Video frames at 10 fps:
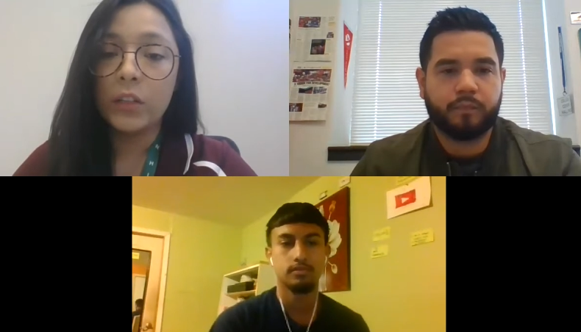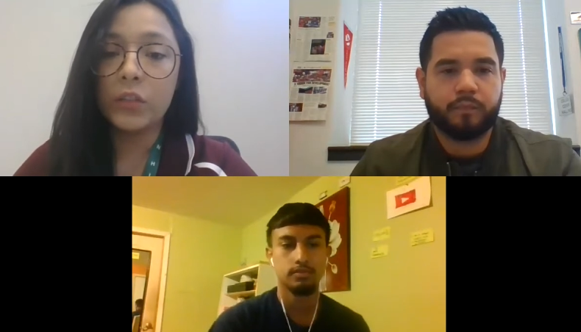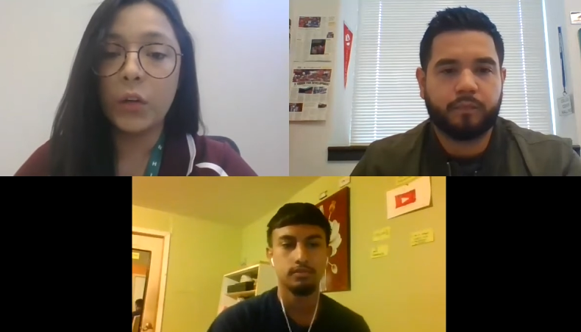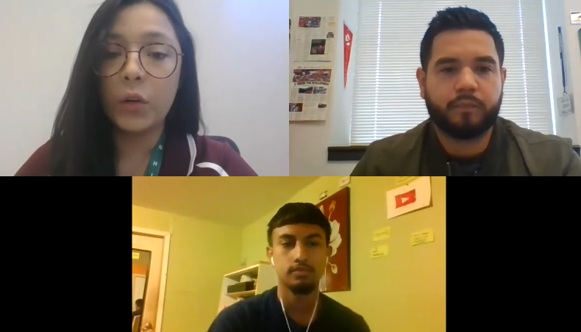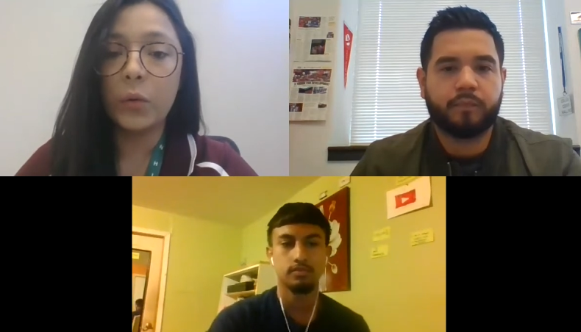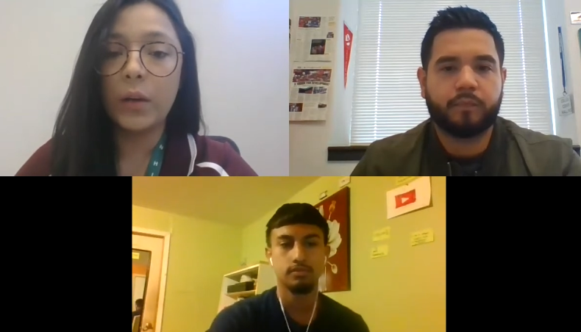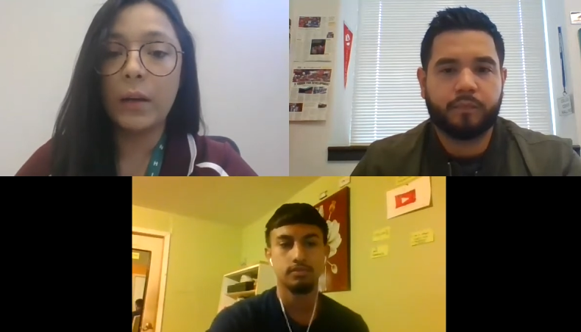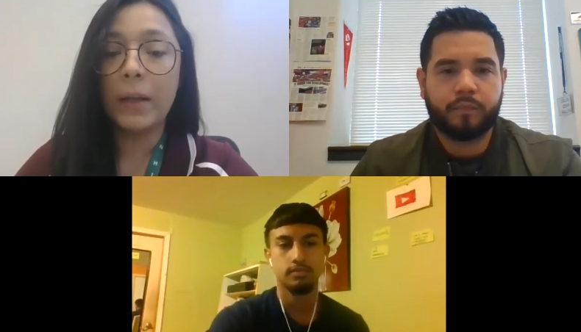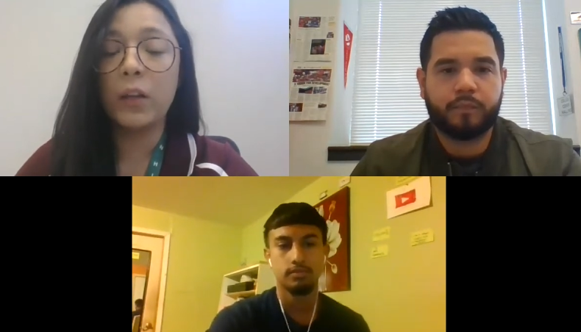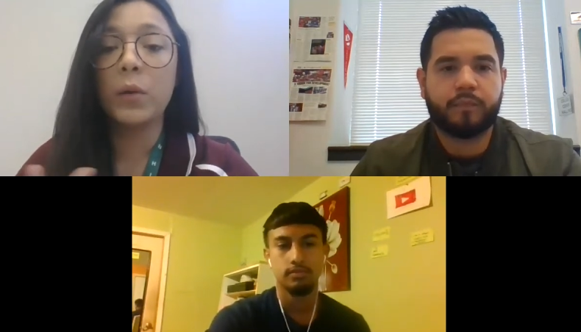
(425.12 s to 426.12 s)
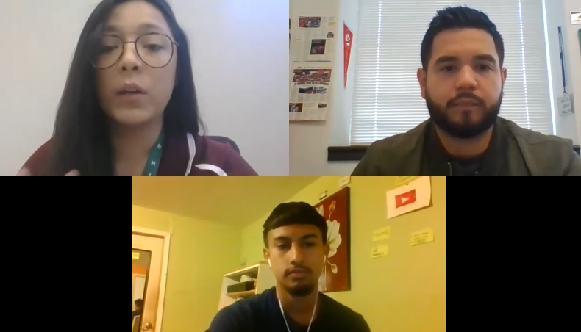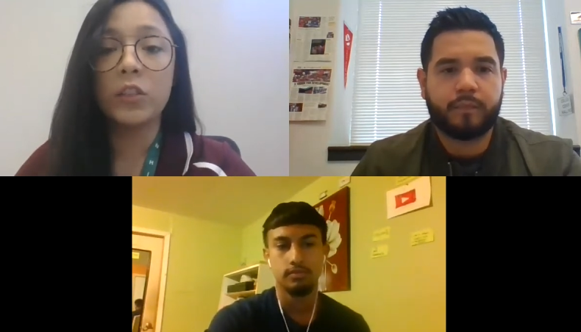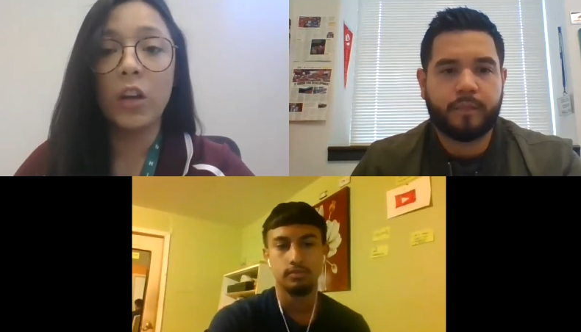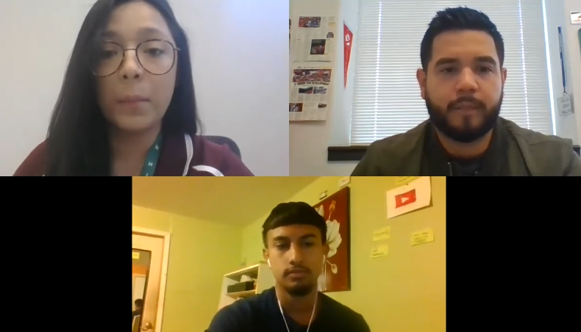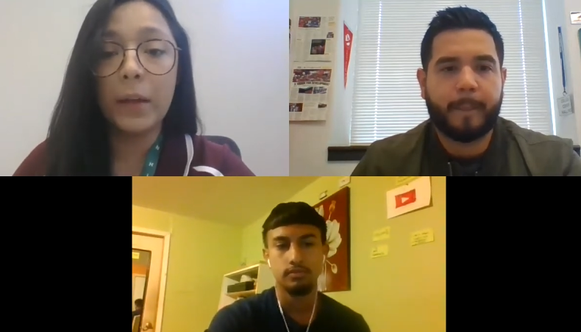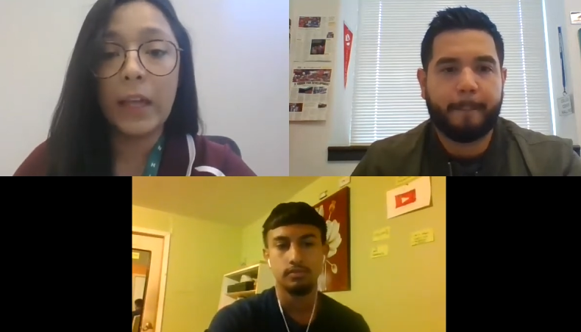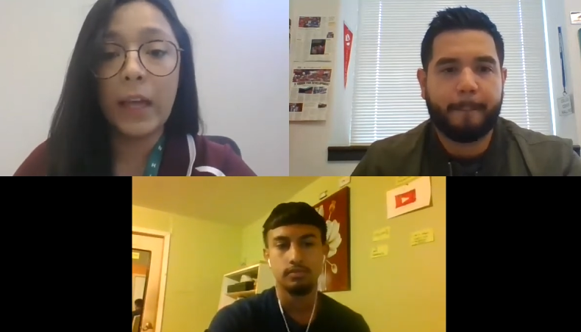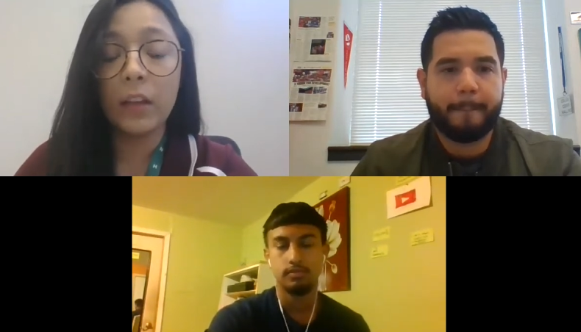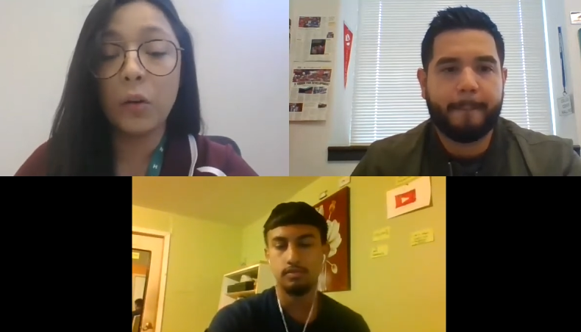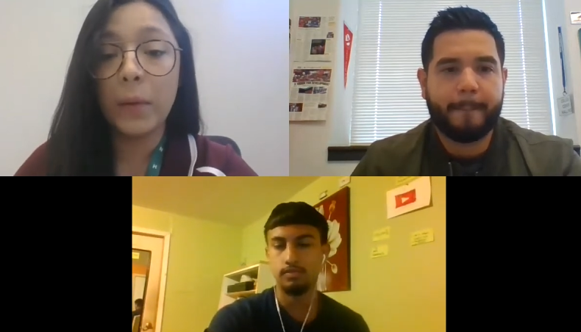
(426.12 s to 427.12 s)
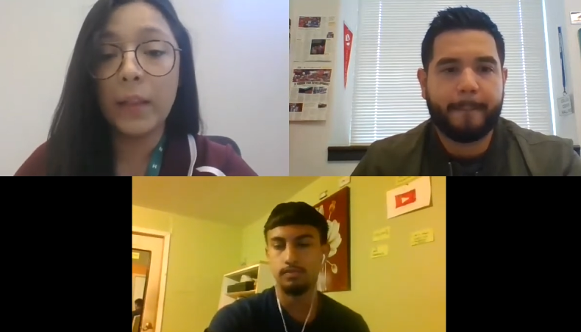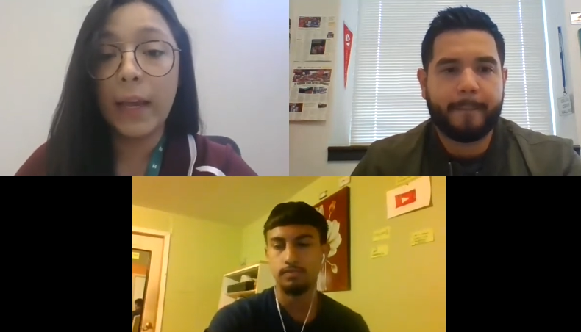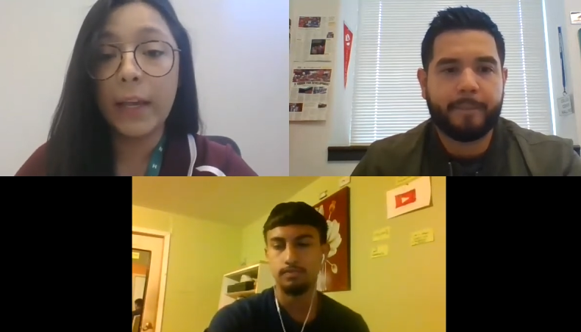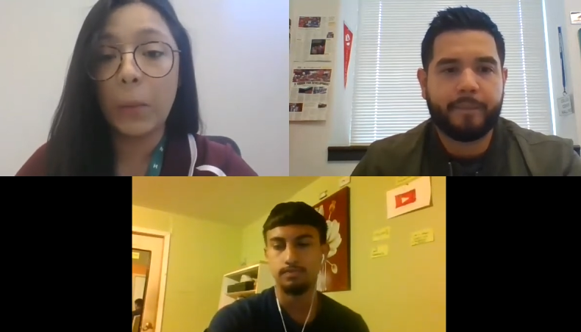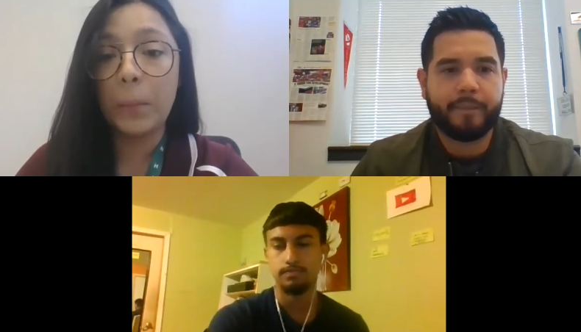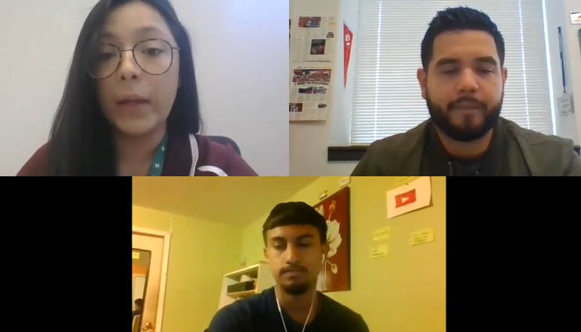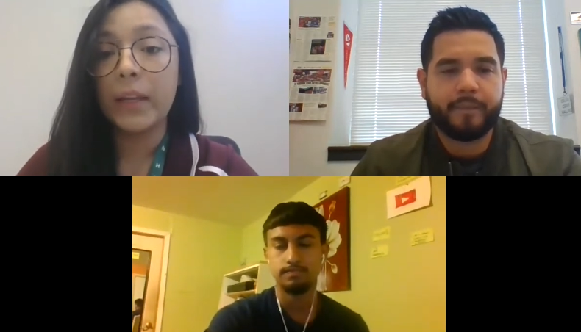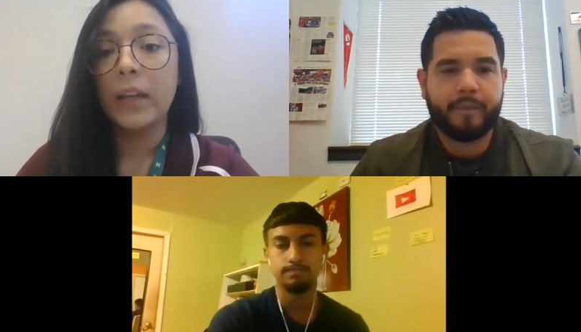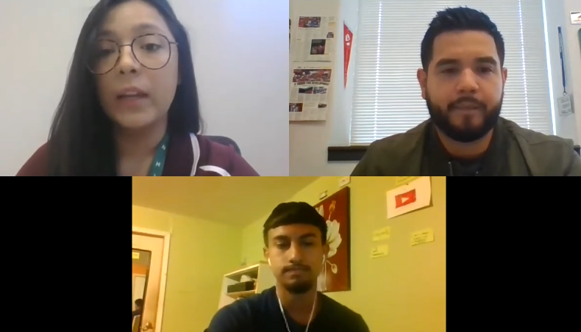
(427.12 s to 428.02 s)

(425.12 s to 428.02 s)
Speaker 1: so um, i know we're going to talk about that a little bit later but